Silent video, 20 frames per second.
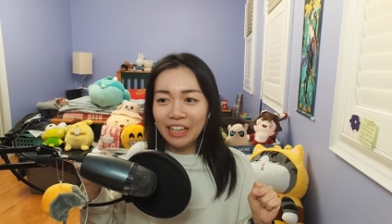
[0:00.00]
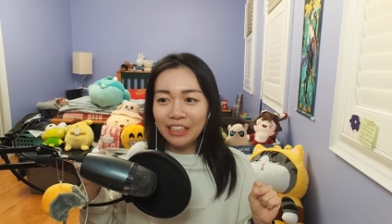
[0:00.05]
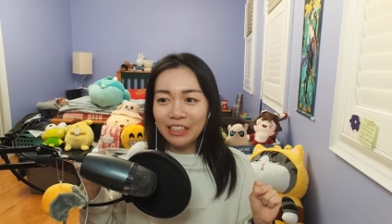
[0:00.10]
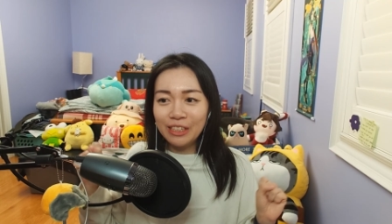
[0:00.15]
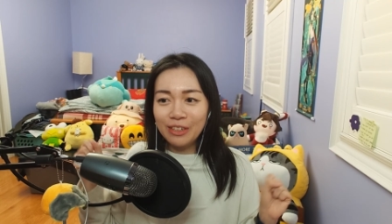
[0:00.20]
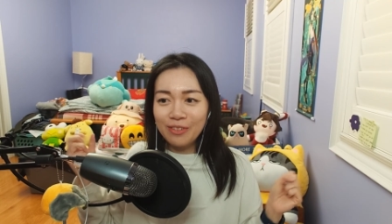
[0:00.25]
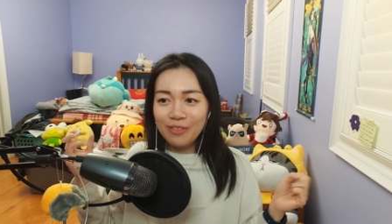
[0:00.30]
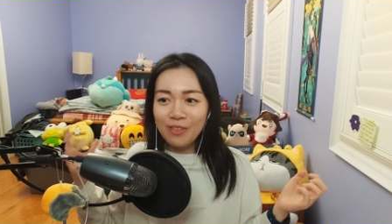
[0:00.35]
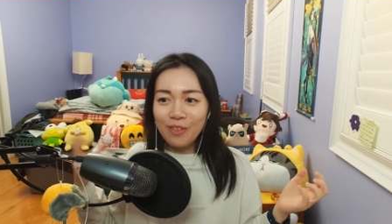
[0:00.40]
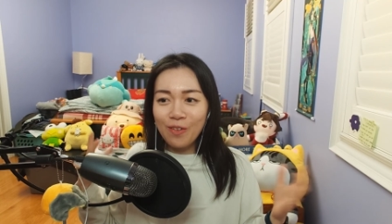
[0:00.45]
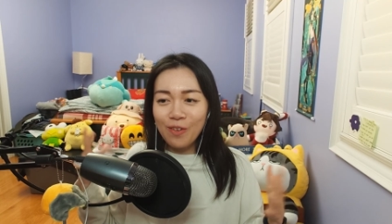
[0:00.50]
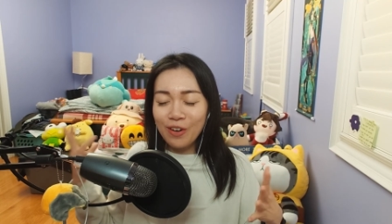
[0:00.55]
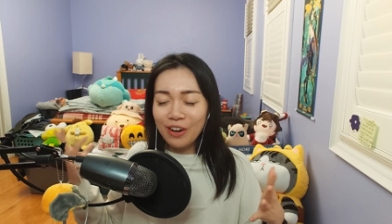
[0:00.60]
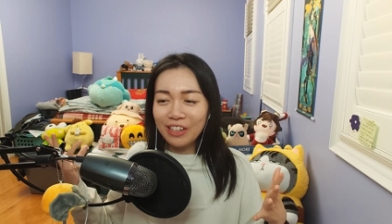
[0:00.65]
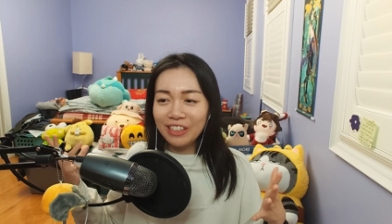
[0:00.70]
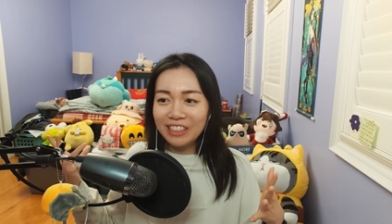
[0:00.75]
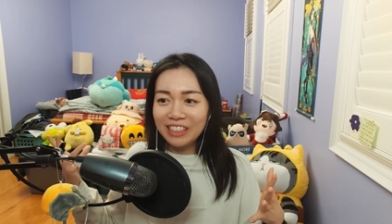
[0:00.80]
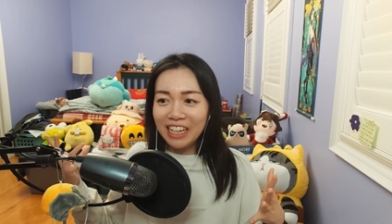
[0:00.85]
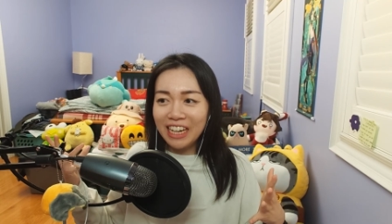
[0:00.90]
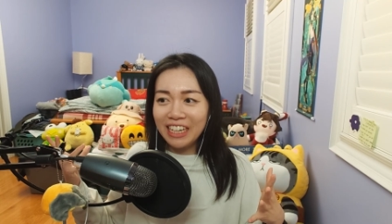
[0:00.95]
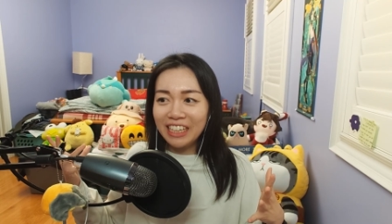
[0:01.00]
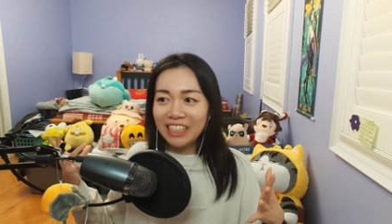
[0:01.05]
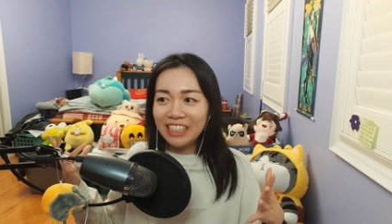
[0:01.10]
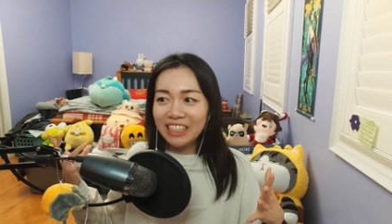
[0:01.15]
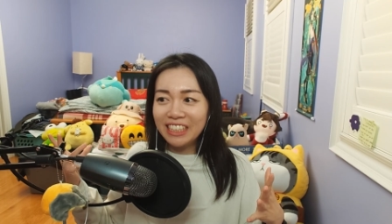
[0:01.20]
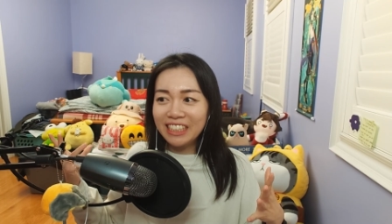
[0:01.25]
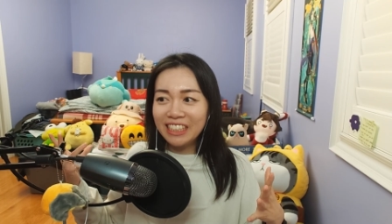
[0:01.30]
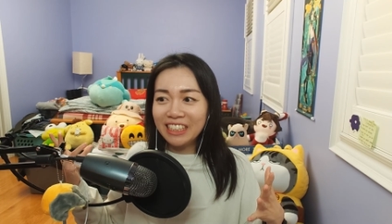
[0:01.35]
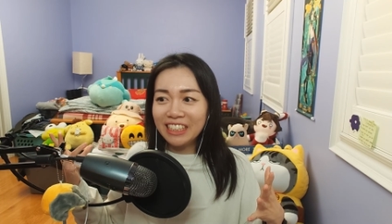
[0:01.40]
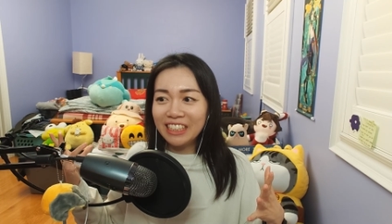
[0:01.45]
a little more
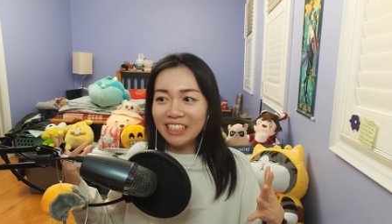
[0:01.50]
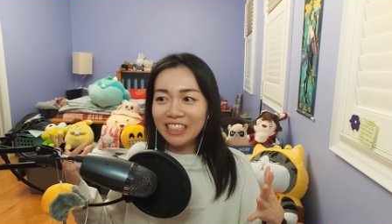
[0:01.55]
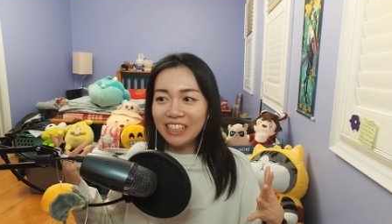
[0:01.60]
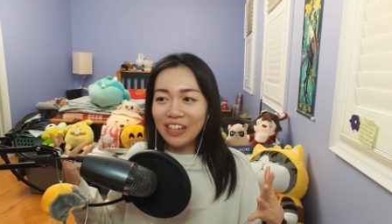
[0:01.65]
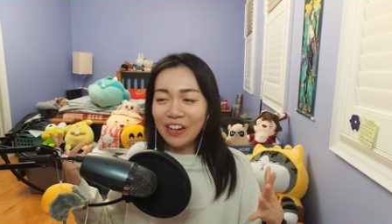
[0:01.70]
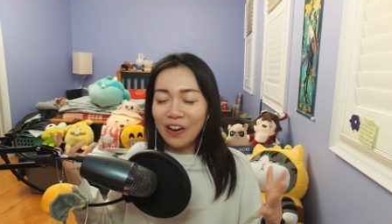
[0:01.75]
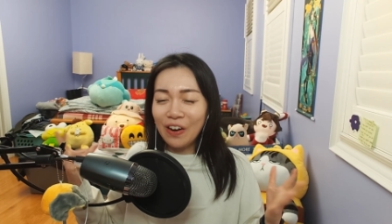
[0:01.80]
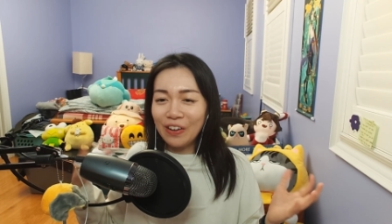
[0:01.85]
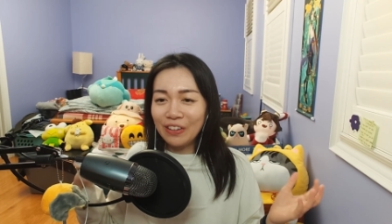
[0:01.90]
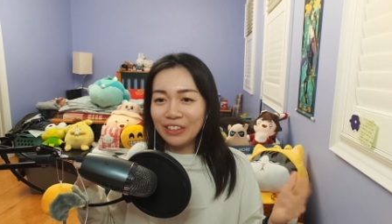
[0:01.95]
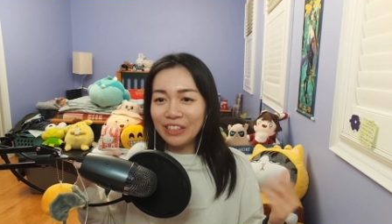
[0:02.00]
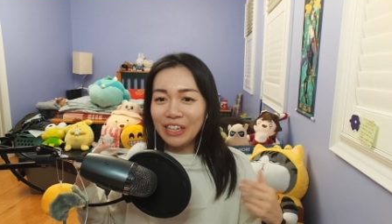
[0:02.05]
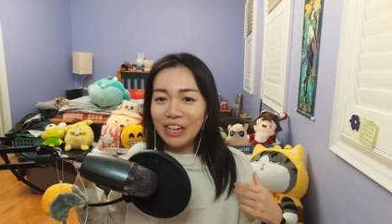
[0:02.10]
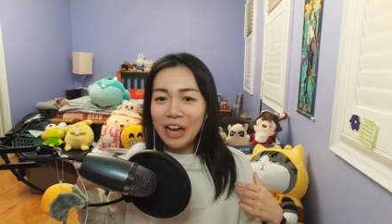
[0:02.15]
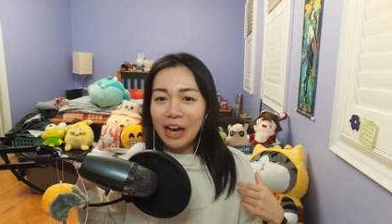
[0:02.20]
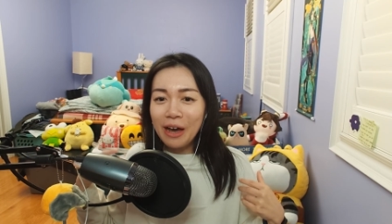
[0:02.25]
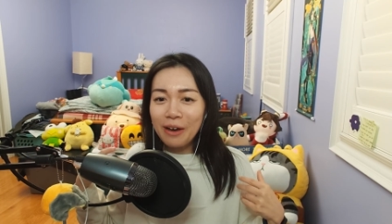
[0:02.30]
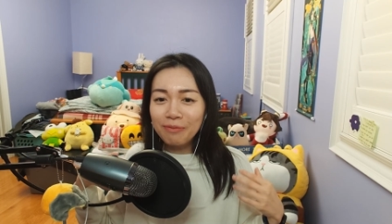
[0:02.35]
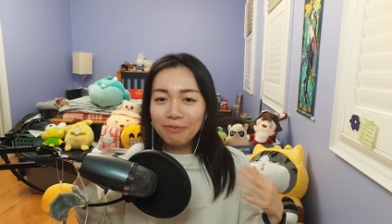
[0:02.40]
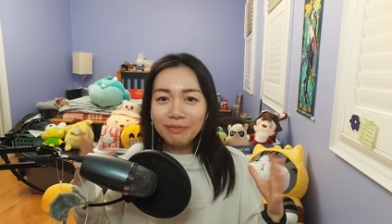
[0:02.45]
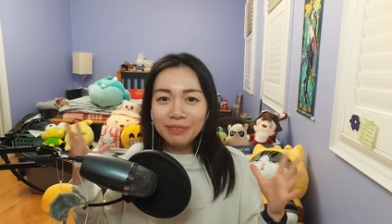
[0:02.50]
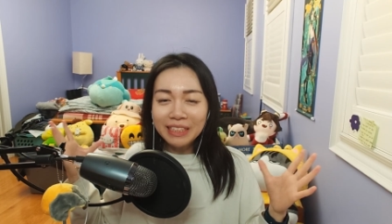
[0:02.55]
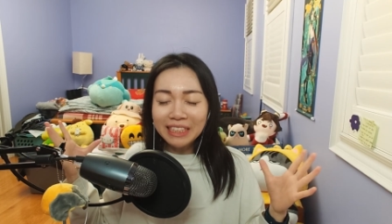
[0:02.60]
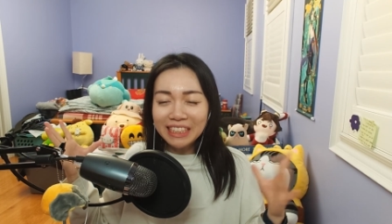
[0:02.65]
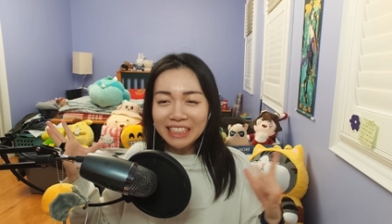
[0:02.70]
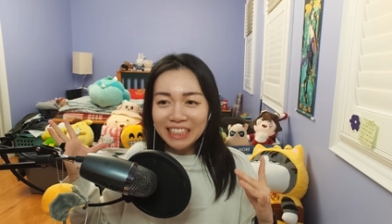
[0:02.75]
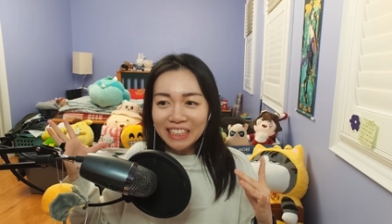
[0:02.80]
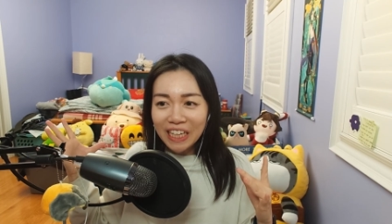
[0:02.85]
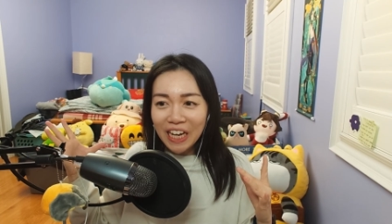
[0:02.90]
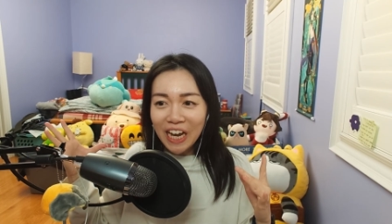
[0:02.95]
like on the
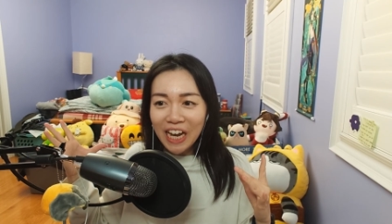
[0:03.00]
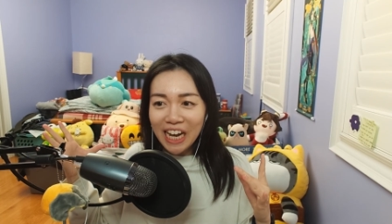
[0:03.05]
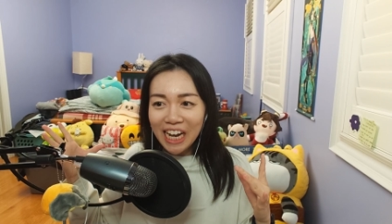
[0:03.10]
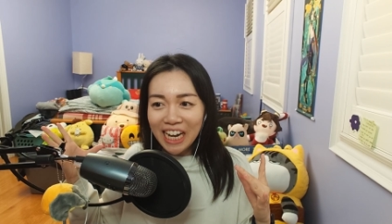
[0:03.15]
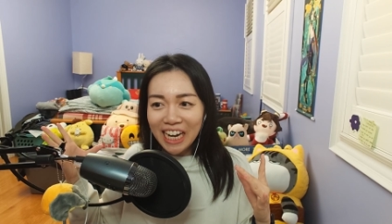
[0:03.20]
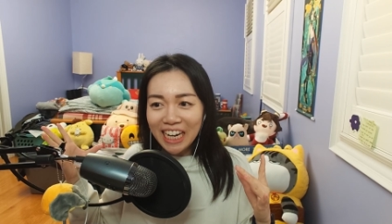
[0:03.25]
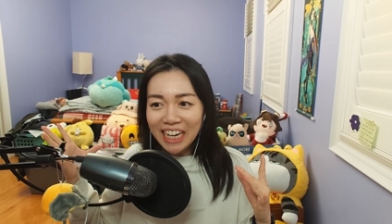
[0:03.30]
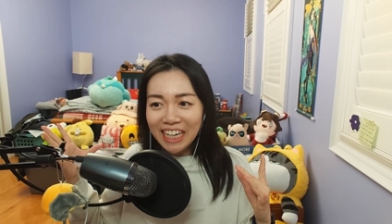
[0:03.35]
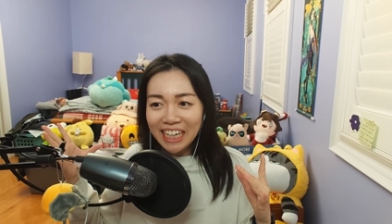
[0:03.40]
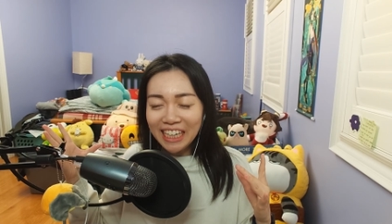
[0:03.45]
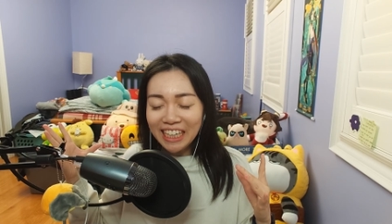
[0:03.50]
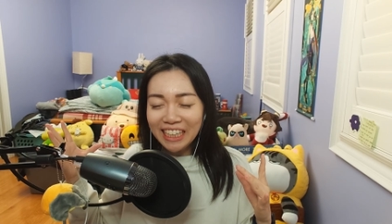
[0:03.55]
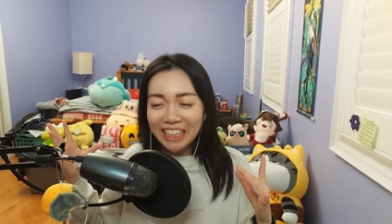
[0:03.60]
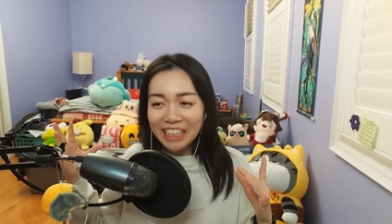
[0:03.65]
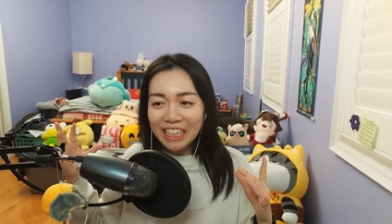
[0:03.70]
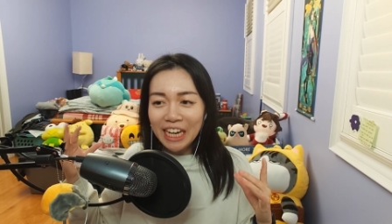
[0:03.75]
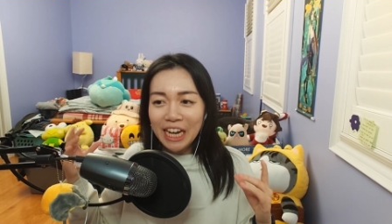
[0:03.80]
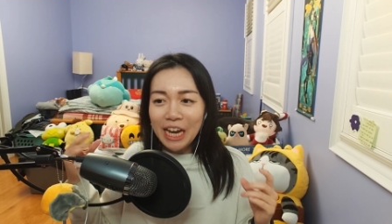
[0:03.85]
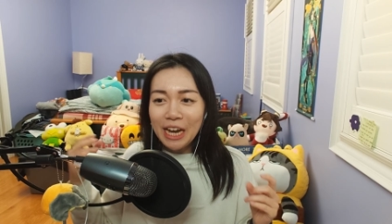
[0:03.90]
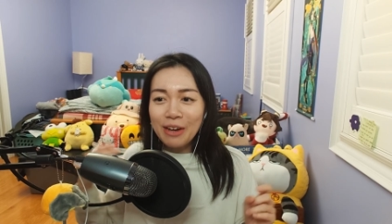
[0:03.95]
upbeat side,